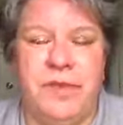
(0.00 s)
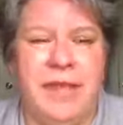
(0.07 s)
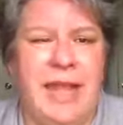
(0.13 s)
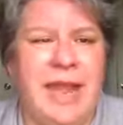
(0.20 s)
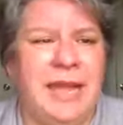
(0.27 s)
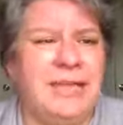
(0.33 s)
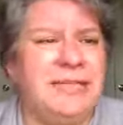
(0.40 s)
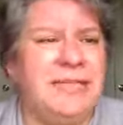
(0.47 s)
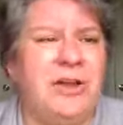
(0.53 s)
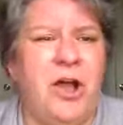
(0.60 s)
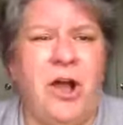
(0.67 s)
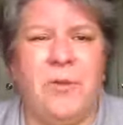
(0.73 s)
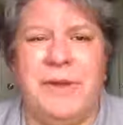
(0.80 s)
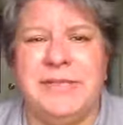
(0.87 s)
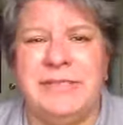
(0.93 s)
And it didn't
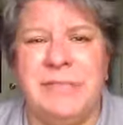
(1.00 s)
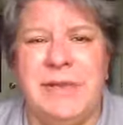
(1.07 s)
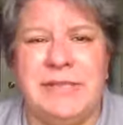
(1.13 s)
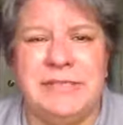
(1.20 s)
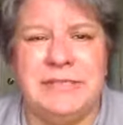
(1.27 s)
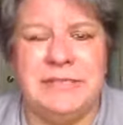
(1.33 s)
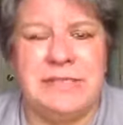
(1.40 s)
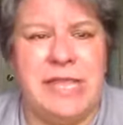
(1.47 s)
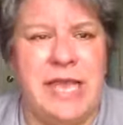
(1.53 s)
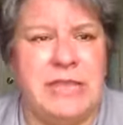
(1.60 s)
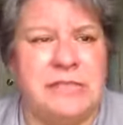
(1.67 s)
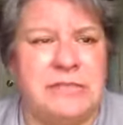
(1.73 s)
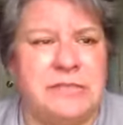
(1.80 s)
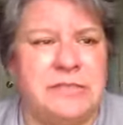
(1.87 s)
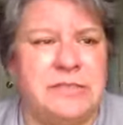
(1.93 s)
always make
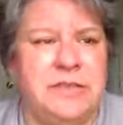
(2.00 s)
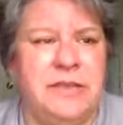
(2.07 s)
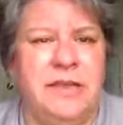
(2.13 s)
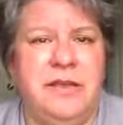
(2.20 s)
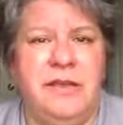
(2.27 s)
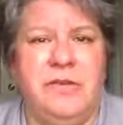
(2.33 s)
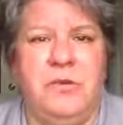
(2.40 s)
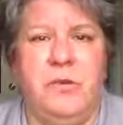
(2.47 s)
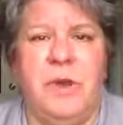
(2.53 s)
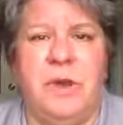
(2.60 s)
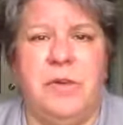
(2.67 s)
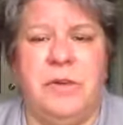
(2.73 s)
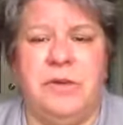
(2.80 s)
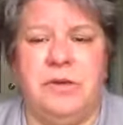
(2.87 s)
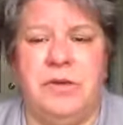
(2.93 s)
sense where
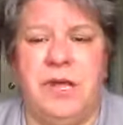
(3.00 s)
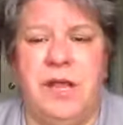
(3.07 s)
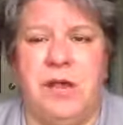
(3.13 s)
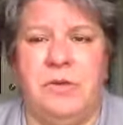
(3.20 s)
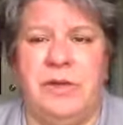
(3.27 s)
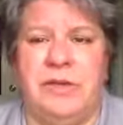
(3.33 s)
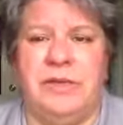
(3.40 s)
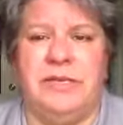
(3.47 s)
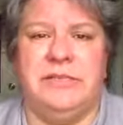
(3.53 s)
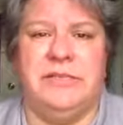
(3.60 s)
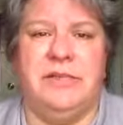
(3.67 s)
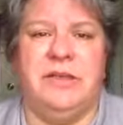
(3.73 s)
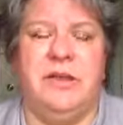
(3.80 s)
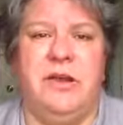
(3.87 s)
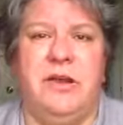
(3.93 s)
we were going. And it
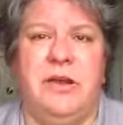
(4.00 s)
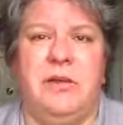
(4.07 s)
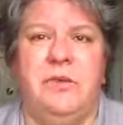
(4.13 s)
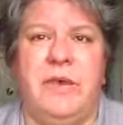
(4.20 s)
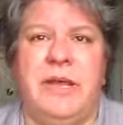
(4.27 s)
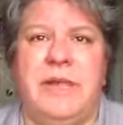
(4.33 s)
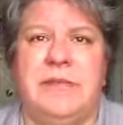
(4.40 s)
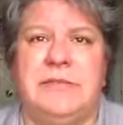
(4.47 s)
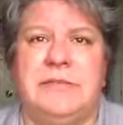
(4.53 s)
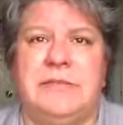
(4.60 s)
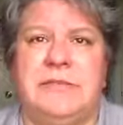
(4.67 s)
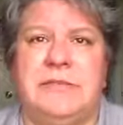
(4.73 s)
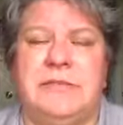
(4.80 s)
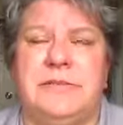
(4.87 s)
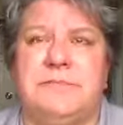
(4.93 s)
didn't
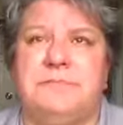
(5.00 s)
always,